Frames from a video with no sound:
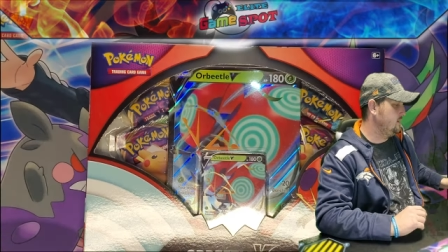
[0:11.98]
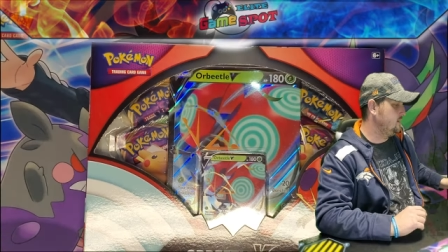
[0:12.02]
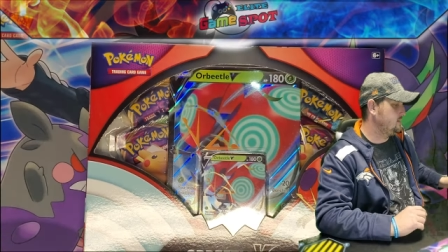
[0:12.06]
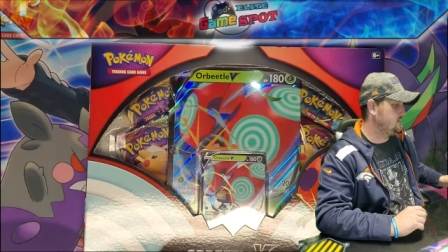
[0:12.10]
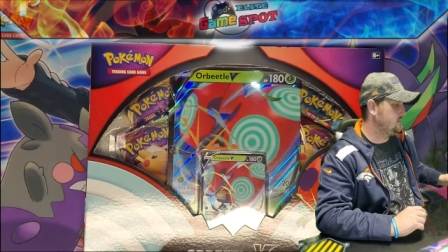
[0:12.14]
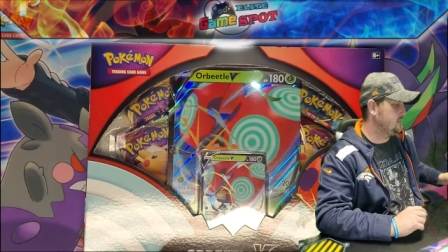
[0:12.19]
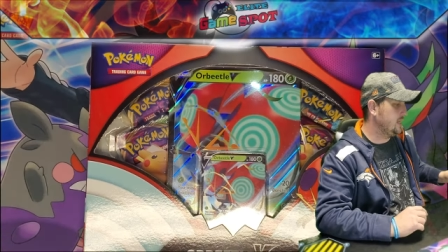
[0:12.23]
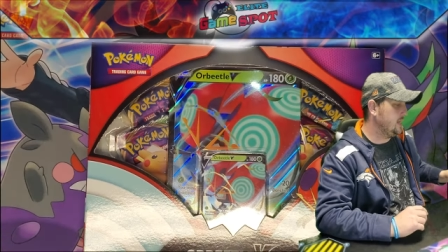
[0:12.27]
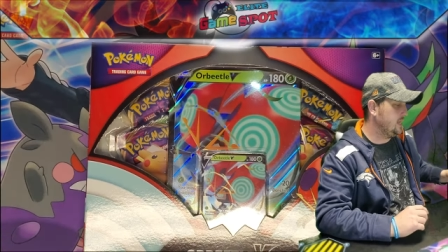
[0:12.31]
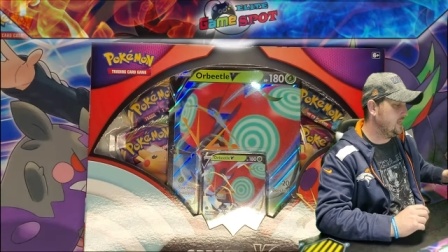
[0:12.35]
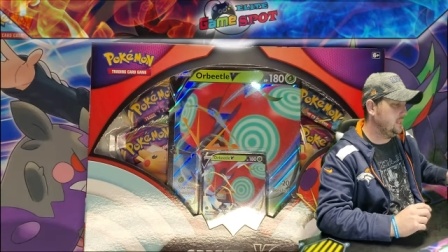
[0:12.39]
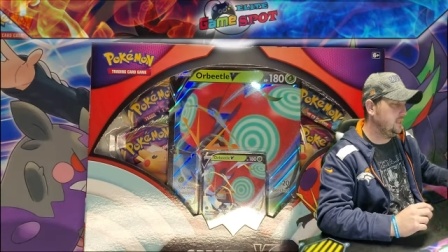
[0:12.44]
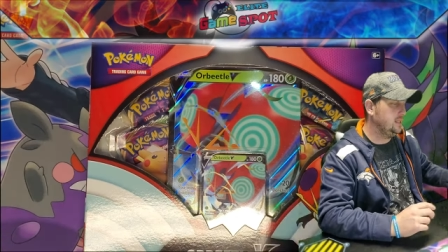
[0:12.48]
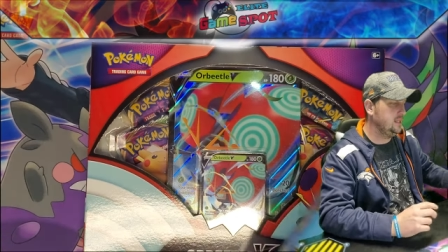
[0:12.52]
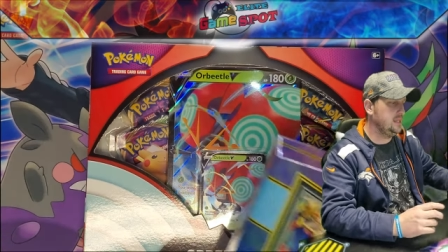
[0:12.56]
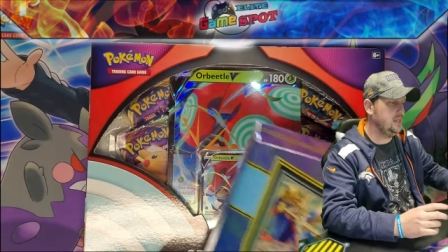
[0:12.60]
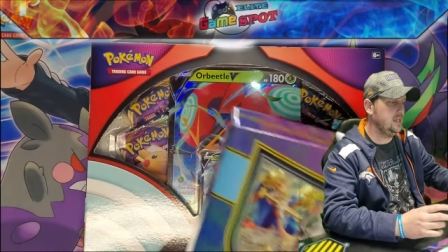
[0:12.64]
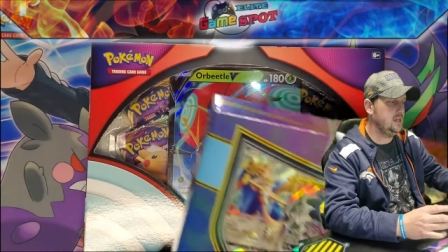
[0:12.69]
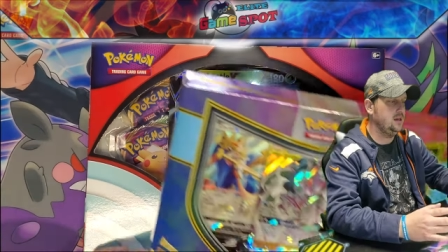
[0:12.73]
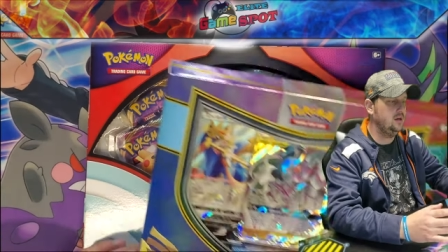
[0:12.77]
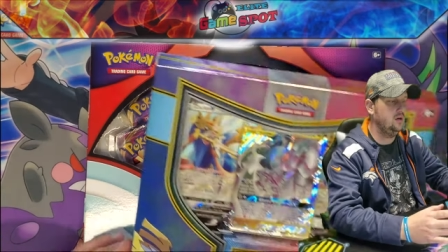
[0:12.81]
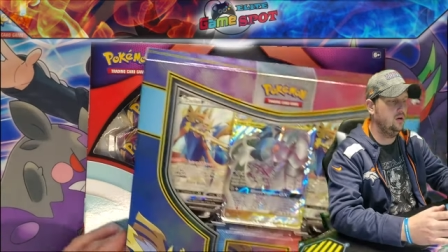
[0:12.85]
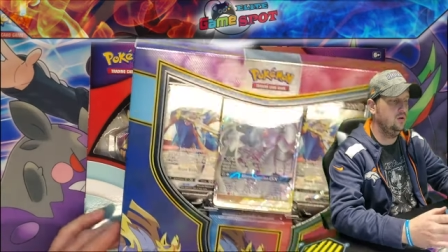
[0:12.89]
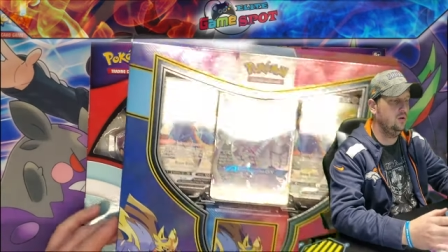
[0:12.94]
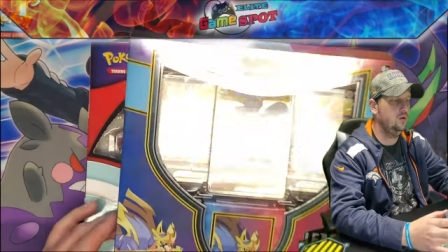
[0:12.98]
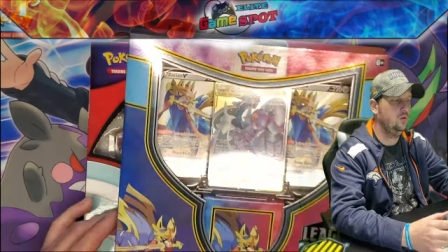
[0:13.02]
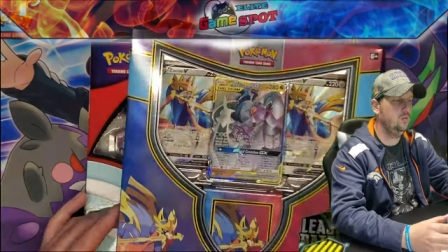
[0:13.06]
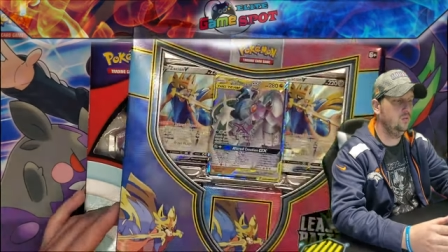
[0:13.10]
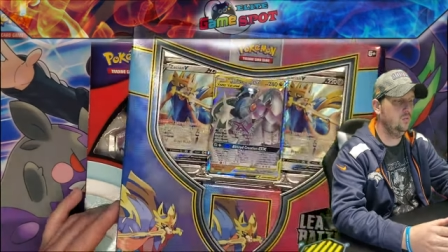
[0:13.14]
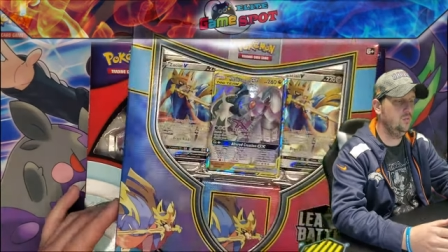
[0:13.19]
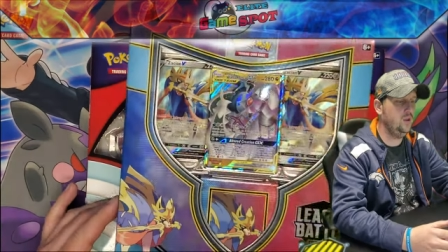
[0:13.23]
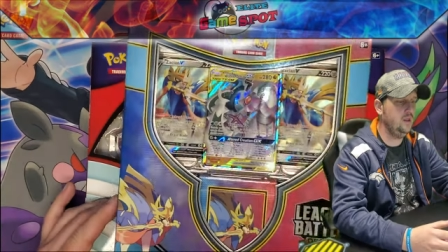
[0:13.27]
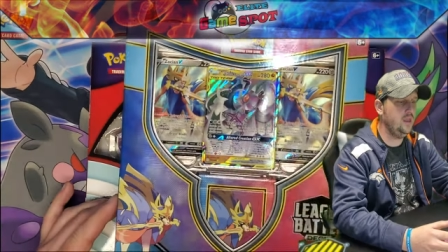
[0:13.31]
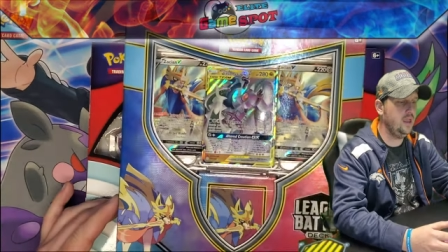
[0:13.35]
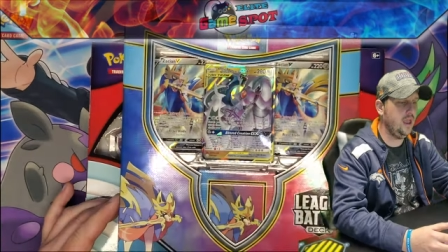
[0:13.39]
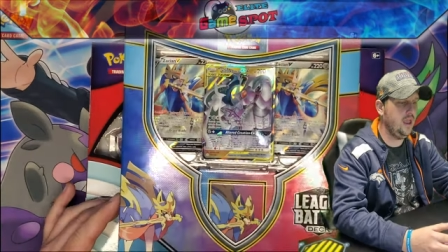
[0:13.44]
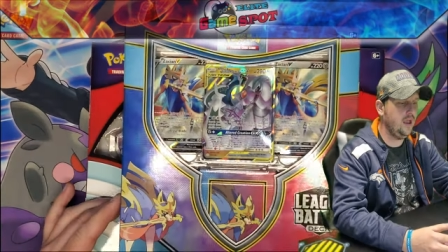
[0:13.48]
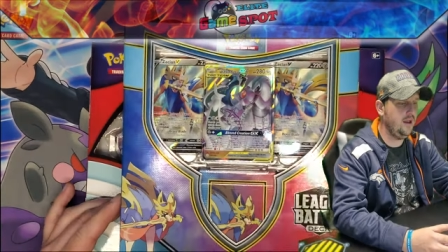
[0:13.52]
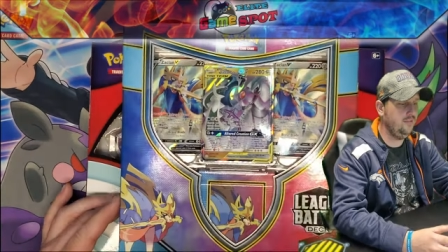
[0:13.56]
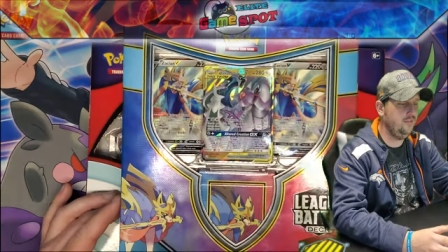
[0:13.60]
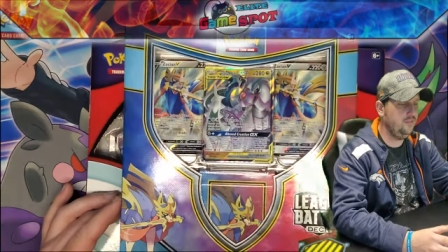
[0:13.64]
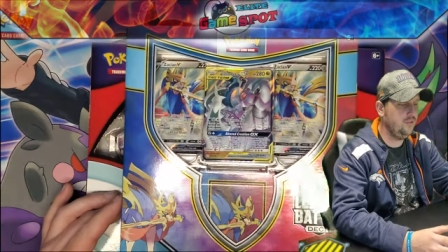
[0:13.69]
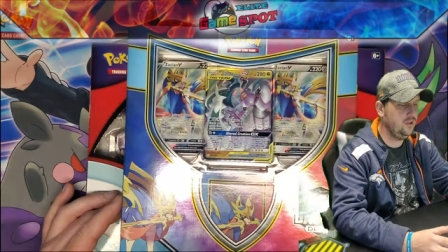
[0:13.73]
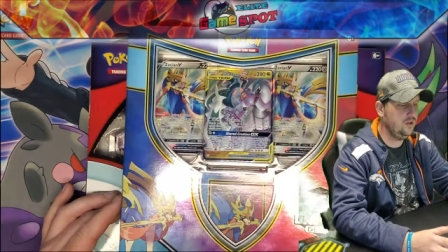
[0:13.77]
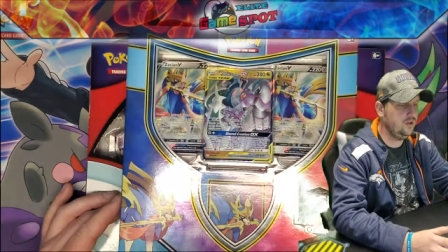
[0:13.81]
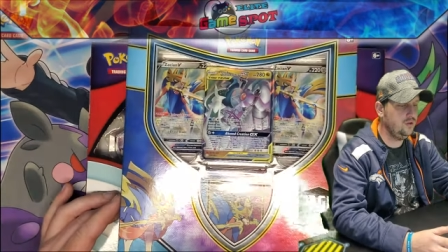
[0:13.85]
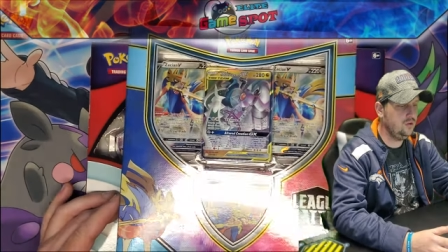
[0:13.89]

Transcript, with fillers: Secondly, we have the